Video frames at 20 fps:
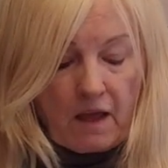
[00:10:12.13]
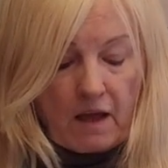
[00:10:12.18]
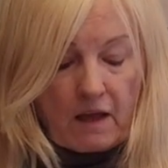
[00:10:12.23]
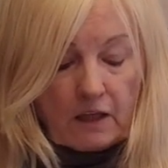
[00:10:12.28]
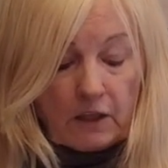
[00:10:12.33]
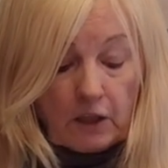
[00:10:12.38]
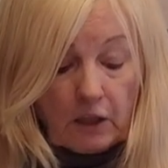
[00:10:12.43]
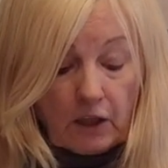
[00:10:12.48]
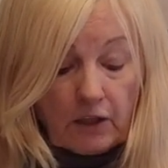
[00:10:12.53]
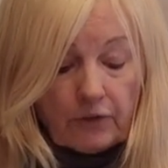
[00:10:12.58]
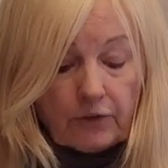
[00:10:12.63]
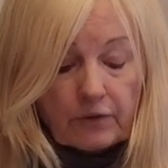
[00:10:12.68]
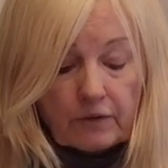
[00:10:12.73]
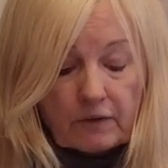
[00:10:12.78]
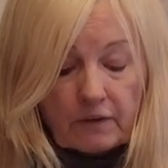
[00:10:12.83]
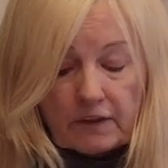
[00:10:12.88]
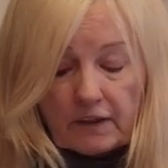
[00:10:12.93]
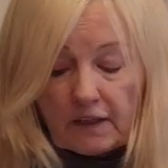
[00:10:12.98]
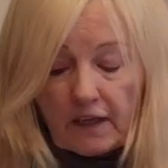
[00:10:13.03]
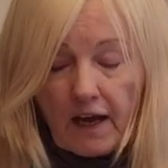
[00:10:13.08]

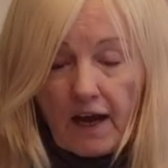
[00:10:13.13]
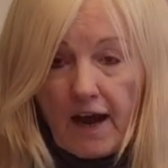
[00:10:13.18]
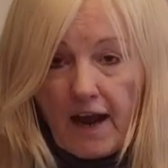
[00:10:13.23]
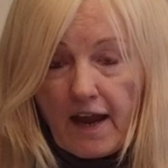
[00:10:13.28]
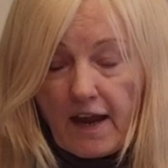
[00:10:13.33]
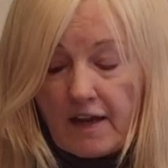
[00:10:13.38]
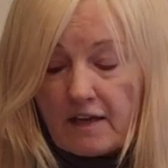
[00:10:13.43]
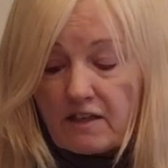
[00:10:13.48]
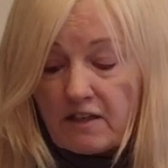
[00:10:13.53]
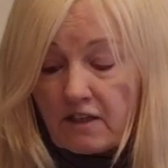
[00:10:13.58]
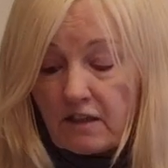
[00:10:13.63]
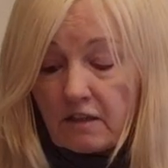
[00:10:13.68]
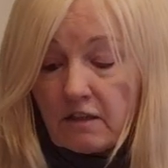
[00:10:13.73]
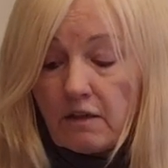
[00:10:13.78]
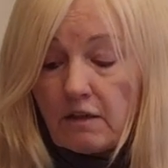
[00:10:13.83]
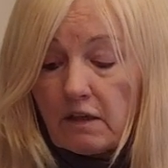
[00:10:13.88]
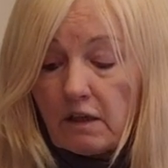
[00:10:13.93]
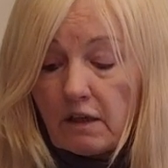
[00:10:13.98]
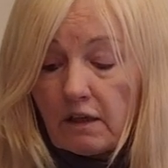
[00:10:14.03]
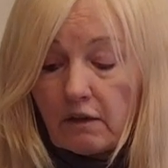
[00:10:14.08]
Literally, I
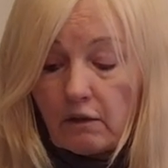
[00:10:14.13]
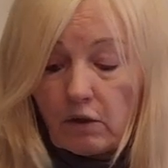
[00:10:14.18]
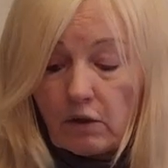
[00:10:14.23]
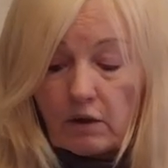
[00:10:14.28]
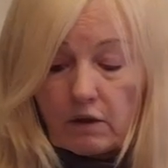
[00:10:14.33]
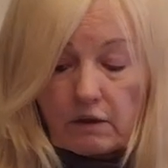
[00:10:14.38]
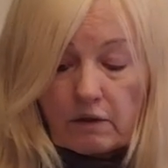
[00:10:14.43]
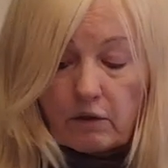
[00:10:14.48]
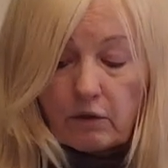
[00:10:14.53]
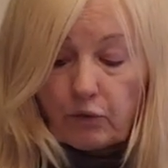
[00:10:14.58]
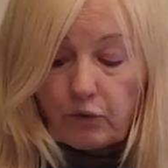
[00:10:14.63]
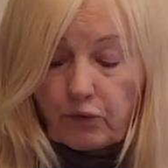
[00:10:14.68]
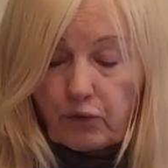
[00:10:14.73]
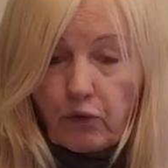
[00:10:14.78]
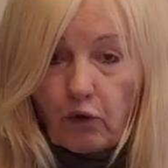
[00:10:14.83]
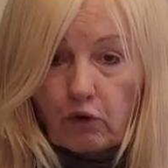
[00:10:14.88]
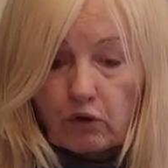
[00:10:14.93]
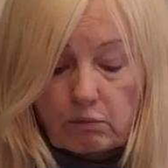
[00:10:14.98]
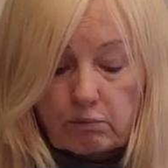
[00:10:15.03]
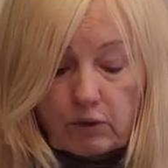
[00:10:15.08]
did
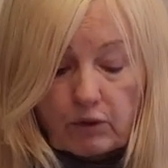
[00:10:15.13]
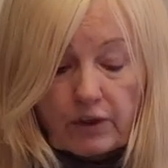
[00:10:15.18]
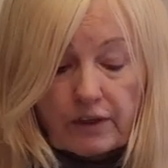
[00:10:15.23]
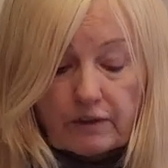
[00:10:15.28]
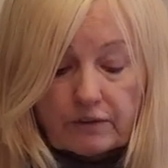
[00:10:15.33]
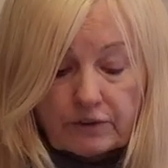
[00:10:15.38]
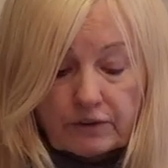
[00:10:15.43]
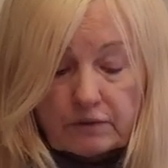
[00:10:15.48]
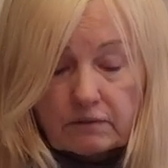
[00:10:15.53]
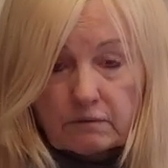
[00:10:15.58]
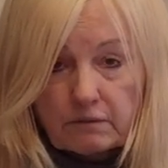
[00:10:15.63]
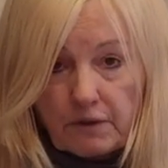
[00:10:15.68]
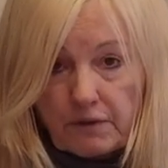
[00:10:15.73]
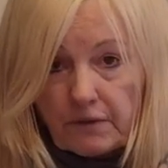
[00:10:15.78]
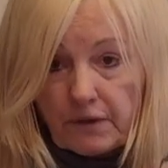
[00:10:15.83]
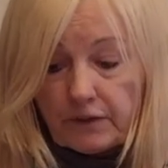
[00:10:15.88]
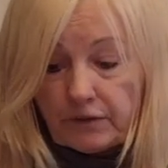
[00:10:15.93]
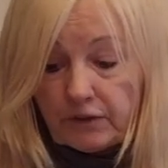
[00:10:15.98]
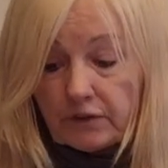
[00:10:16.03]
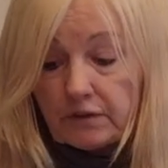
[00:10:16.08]
4 boils with
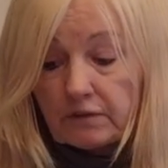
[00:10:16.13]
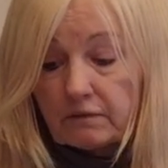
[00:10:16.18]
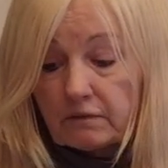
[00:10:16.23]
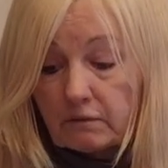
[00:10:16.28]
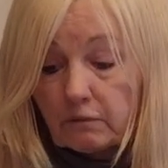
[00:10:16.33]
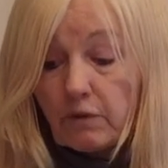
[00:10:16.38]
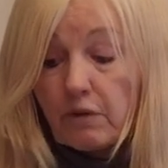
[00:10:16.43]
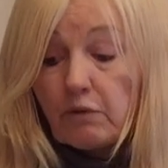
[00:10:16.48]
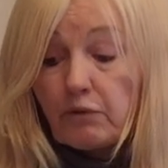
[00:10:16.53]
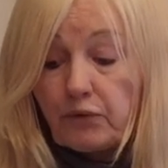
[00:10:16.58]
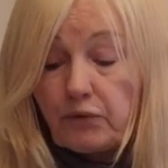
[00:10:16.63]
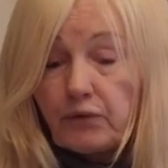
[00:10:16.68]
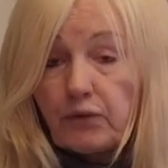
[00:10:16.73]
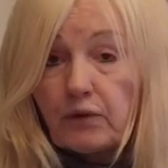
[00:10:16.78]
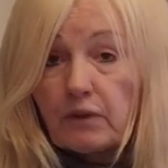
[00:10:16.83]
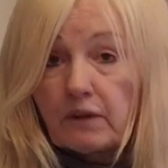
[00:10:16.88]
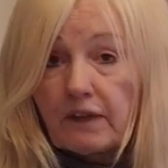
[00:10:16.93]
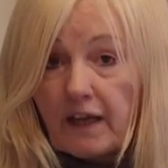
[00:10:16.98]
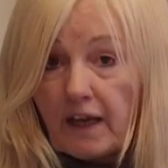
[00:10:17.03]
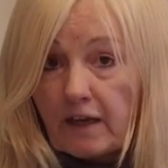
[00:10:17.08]
this, with a
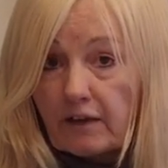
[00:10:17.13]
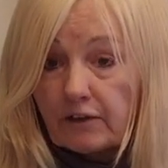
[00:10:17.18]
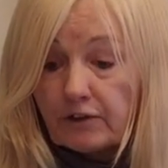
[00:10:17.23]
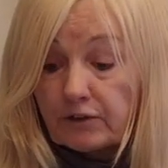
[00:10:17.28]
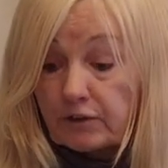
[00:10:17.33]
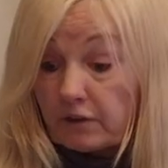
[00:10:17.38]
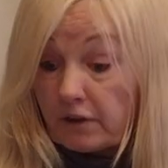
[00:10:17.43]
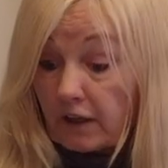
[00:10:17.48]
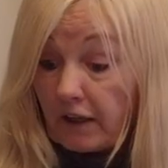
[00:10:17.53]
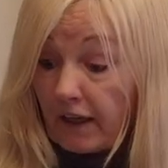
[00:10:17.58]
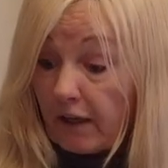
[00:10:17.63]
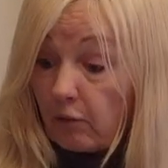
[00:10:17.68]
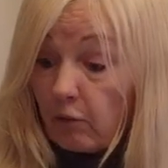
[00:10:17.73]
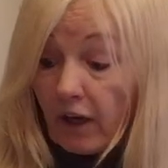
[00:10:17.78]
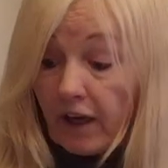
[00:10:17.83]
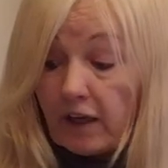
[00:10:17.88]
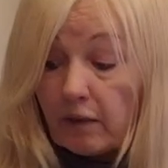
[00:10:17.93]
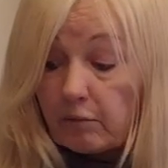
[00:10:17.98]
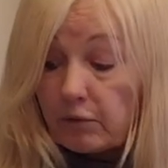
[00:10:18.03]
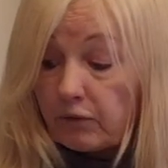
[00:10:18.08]
full canister, and I
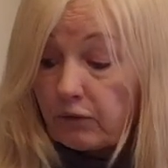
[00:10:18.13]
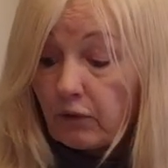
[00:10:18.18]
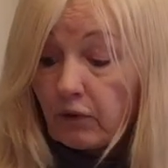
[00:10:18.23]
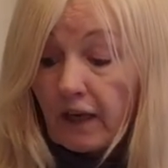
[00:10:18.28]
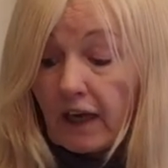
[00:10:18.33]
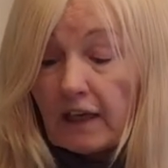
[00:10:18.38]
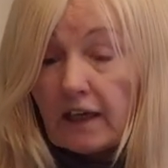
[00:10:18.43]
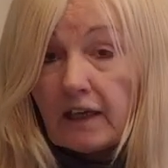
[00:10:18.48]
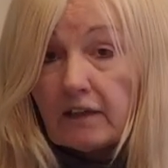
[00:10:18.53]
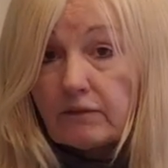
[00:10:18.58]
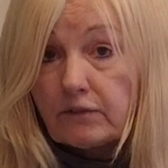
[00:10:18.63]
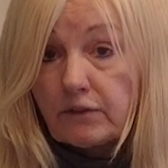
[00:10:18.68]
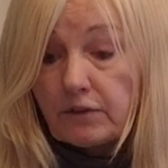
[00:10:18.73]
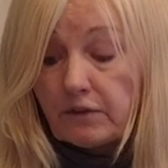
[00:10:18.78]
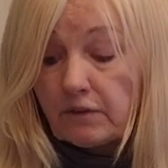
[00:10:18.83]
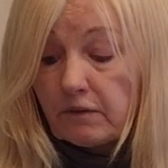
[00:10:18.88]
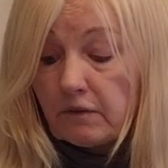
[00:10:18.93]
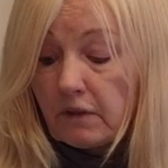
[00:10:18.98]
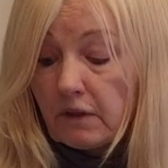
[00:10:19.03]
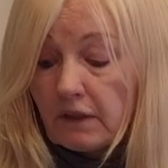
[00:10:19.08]
weighed it before I left
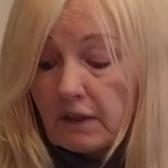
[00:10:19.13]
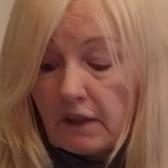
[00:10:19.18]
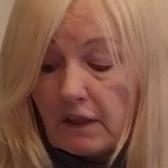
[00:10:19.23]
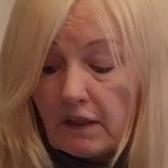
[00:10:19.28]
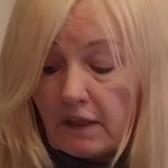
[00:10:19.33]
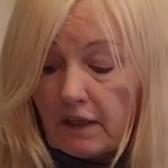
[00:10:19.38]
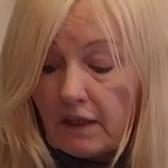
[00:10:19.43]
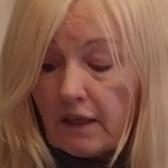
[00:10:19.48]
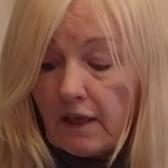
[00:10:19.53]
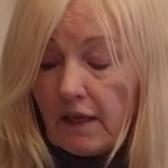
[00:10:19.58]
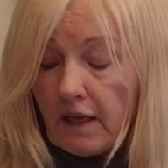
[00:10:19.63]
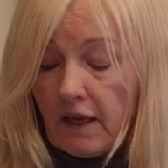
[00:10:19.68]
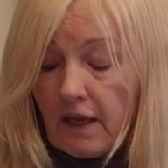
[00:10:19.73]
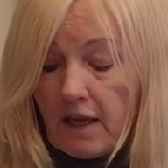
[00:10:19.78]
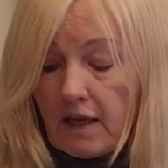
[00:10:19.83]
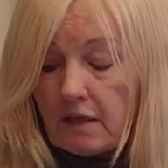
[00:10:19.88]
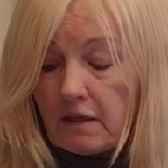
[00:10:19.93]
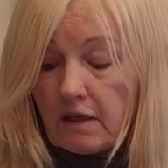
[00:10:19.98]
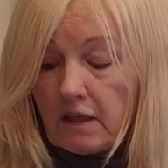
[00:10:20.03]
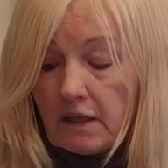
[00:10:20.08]
too.
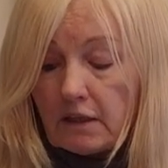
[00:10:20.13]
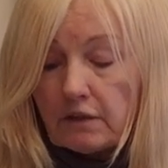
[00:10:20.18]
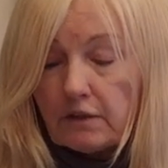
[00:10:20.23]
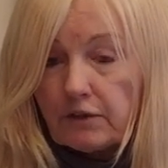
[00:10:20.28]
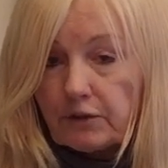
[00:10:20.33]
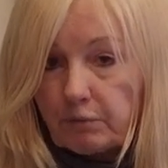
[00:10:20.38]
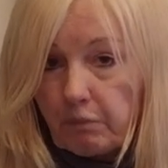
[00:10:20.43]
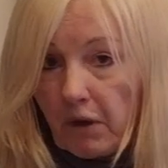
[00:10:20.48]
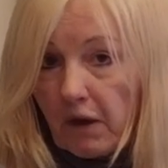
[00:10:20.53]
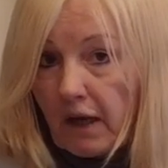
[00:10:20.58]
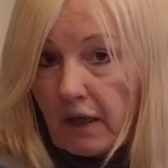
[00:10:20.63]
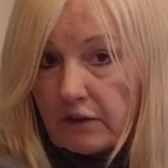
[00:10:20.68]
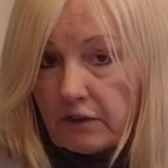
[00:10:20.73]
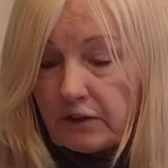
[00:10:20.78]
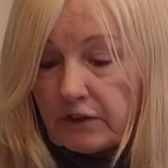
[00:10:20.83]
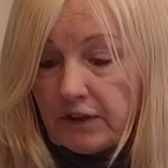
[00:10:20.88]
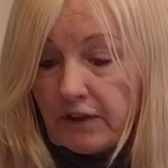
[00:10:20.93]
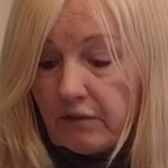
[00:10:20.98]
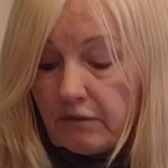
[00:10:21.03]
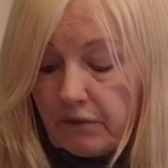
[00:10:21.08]
And this pot, the
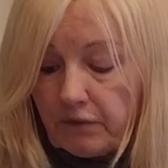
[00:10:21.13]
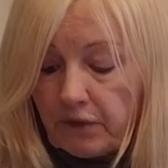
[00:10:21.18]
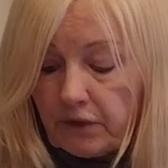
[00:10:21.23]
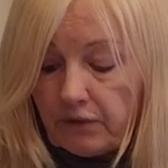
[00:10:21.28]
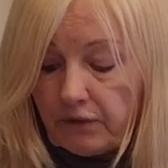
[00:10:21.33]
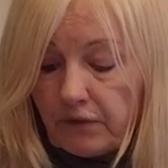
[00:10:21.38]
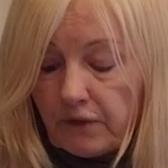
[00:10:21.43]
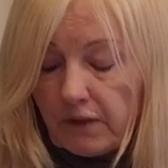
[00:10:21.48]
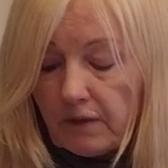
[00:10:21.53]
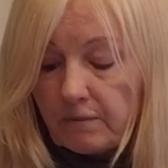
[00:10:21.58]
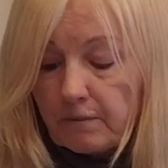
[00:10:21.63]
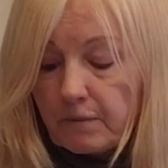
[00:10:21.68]
750,